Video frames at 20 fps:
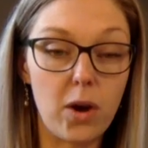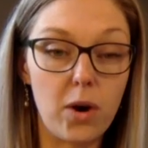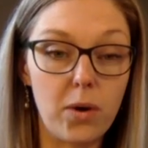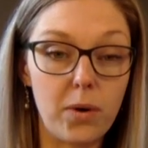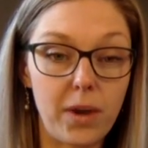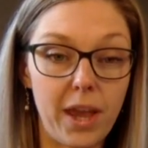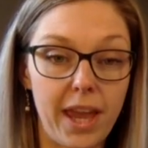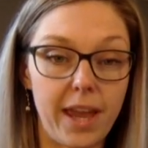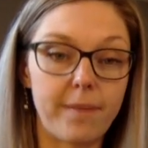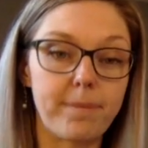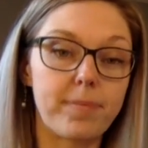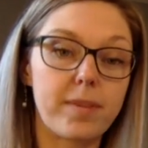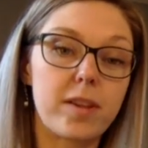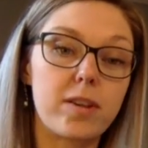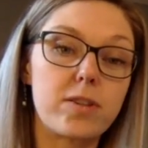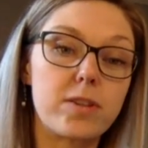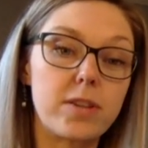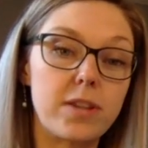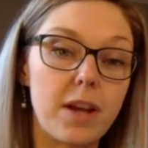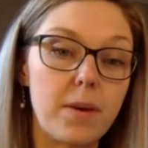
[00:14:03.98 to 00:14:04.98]
Okay,
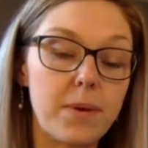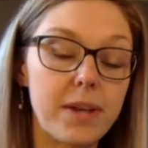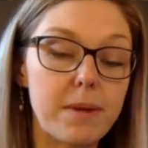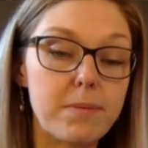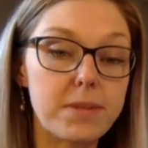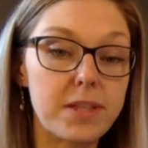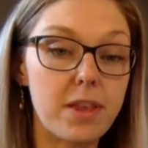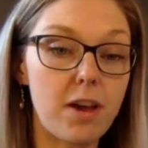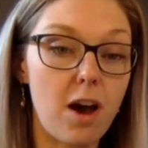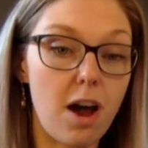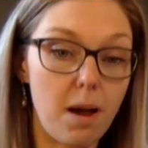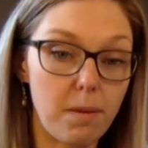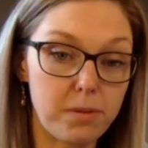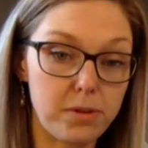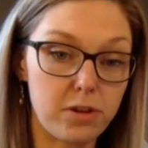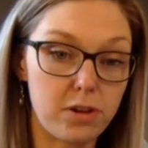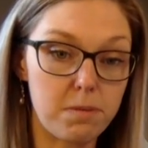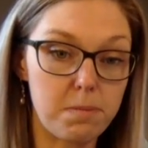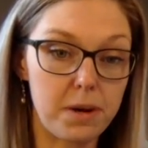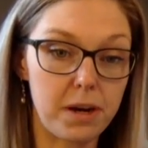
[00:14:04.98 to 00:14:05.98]
so now we come to the
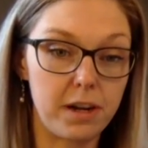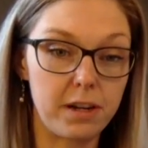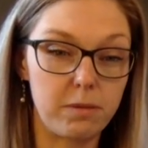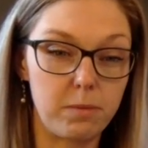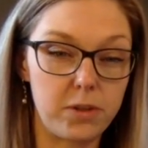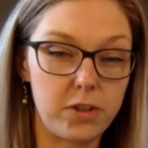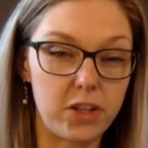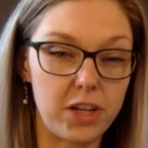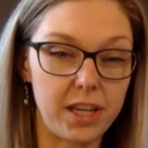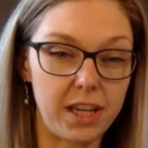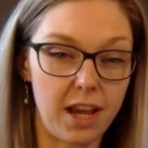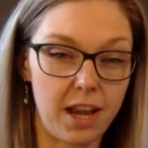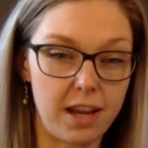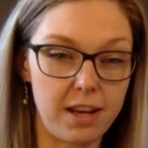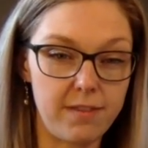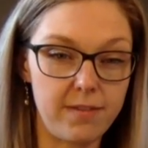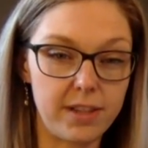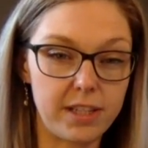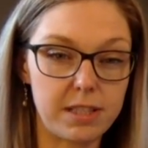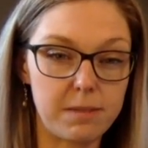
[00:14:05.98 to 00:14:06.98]
optional part, which I
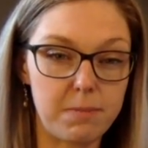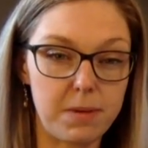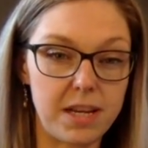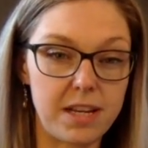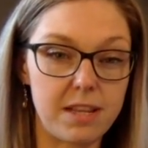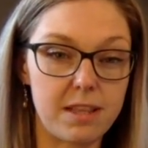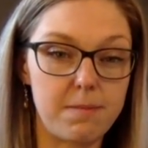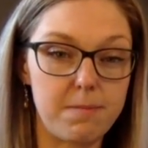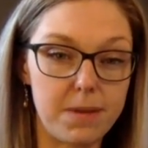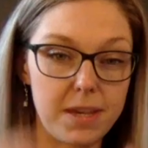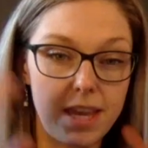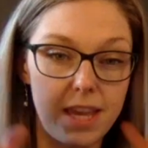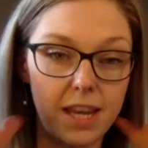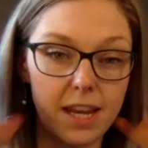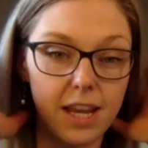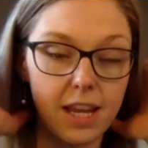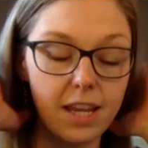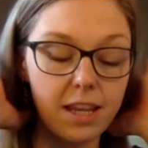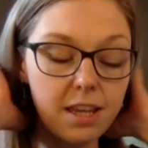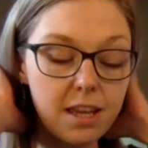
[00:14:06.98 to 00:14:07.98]
kind of explained at the
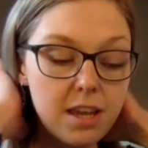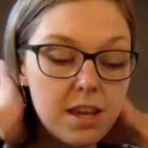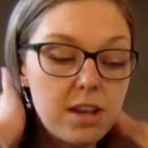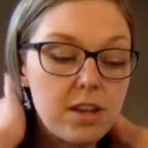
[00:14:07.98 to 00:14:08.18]
beginning.